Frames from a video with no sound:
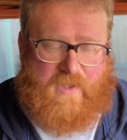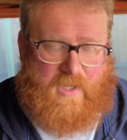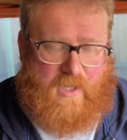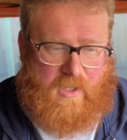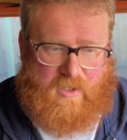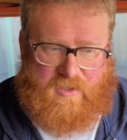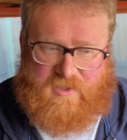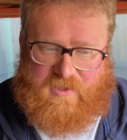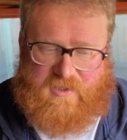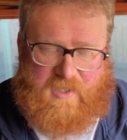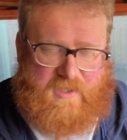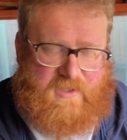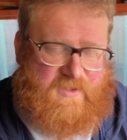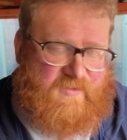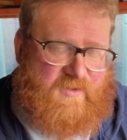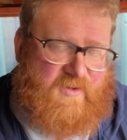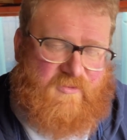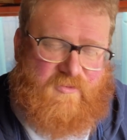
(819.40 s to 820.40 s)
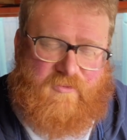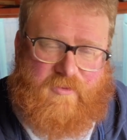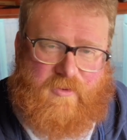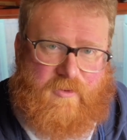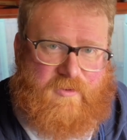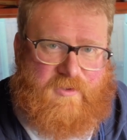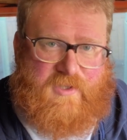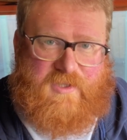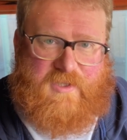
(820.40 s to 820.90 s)
A lot of sites have different
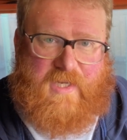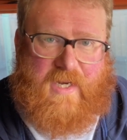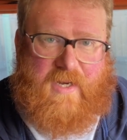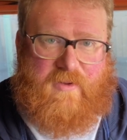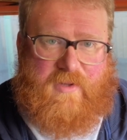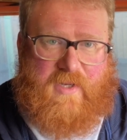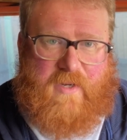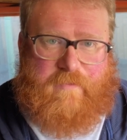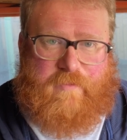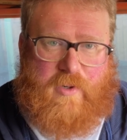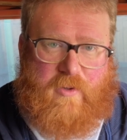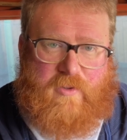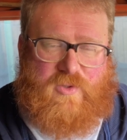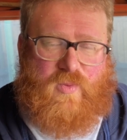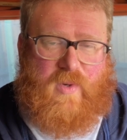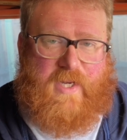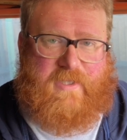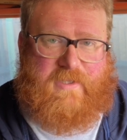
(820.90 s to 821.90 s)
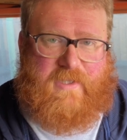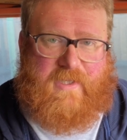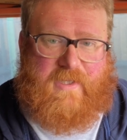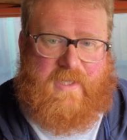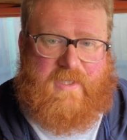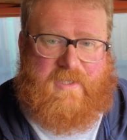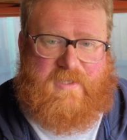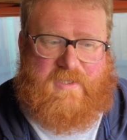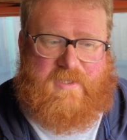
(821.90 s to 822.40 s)
rules as to how they approach waiting
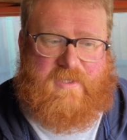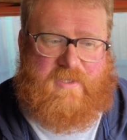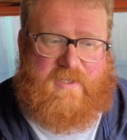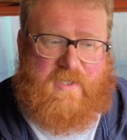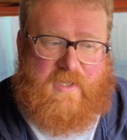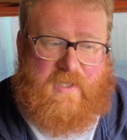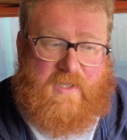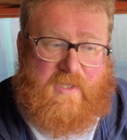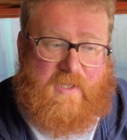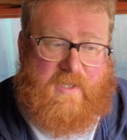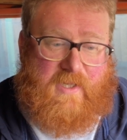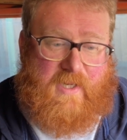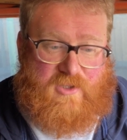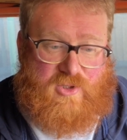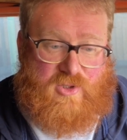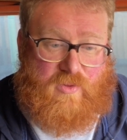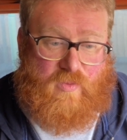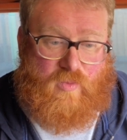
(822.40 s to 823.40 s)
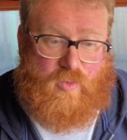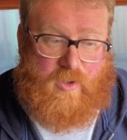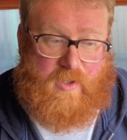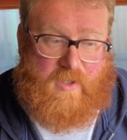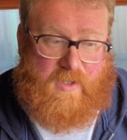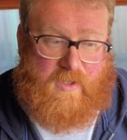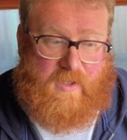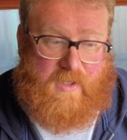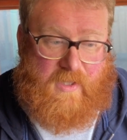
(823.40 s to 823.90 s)
lists. Some
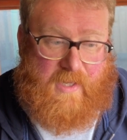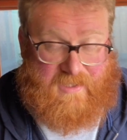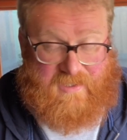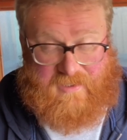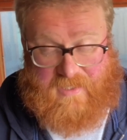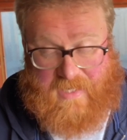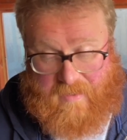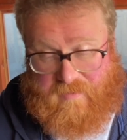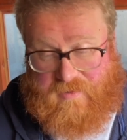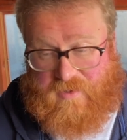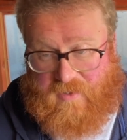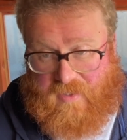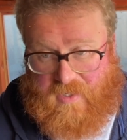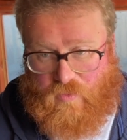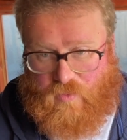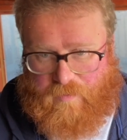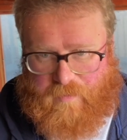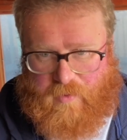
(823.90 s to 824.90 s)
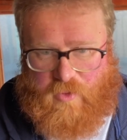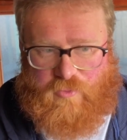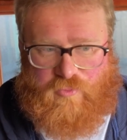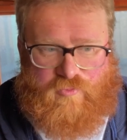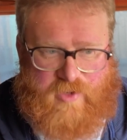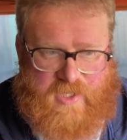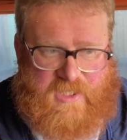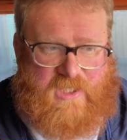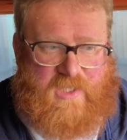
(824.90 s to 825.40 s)
will accept that it would be
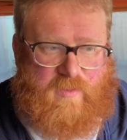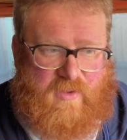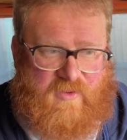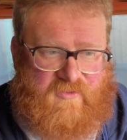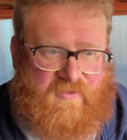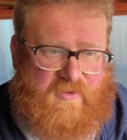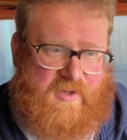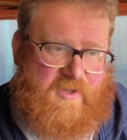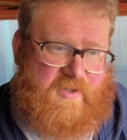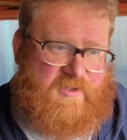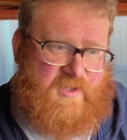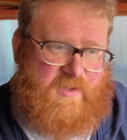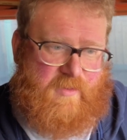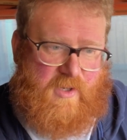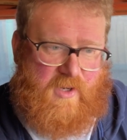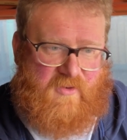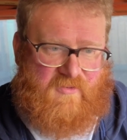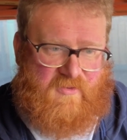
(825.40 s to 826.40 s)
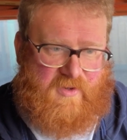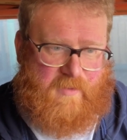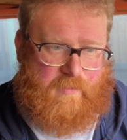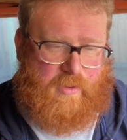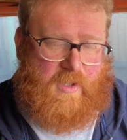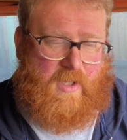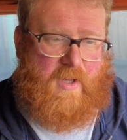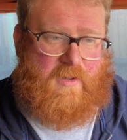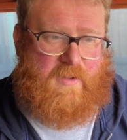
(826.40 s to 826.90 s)
unreasonable for you to be offered a
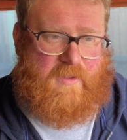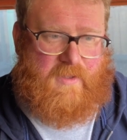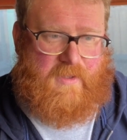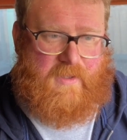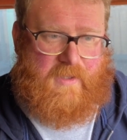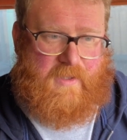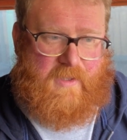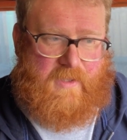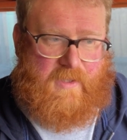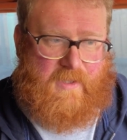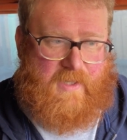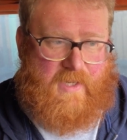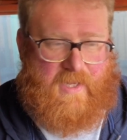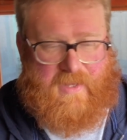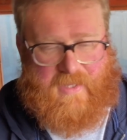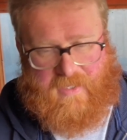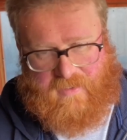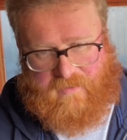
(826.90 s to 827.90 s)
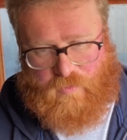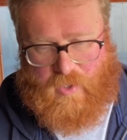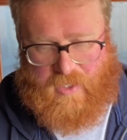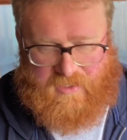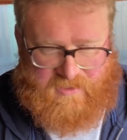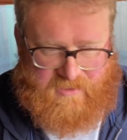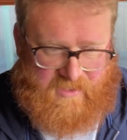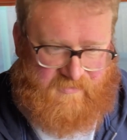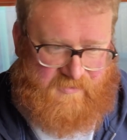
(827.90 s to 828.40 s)
plot and then
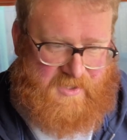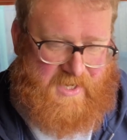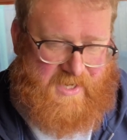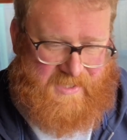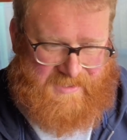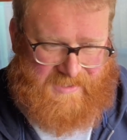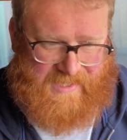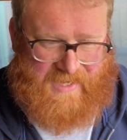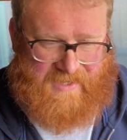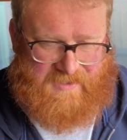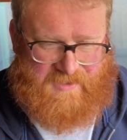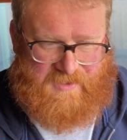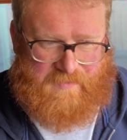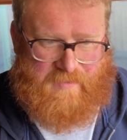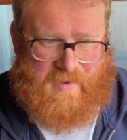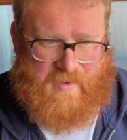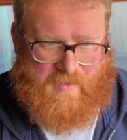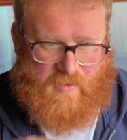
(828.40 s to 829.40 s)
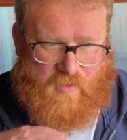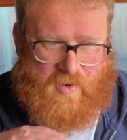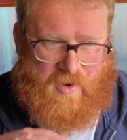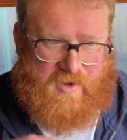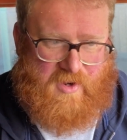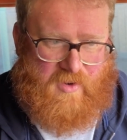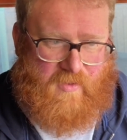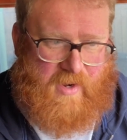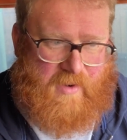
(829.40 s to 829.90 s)
wait 7 years again to
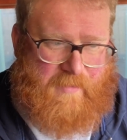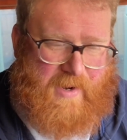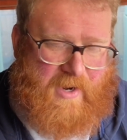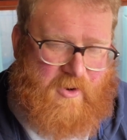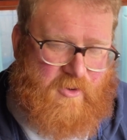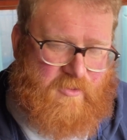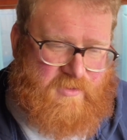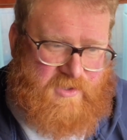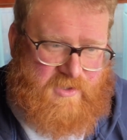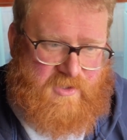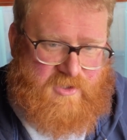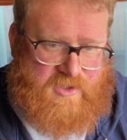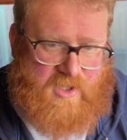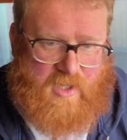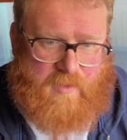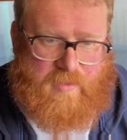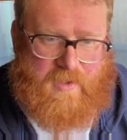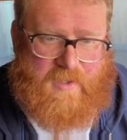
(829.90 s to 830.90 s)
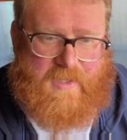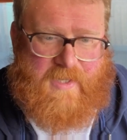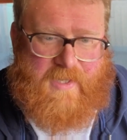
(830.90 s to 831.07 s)
work your way back up to the top.